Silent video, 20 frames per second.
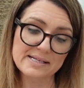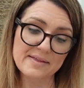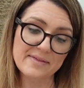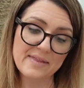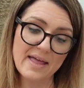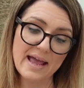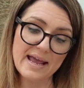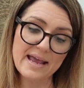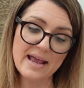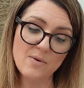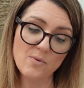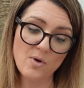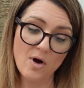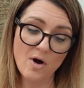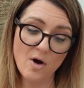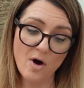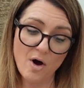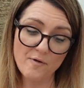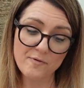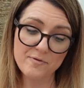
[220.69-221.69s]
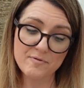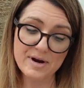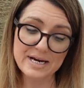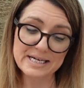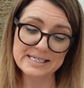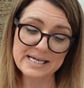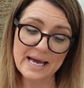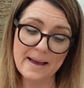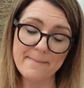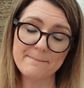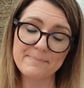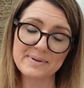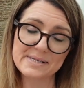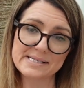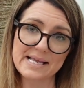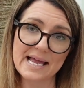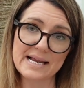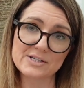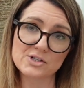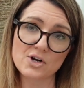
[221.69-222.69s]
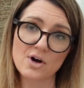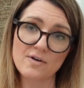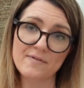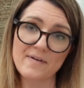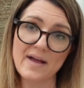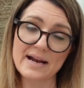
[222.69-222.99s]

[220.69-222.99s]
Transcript: and they are offering 10% off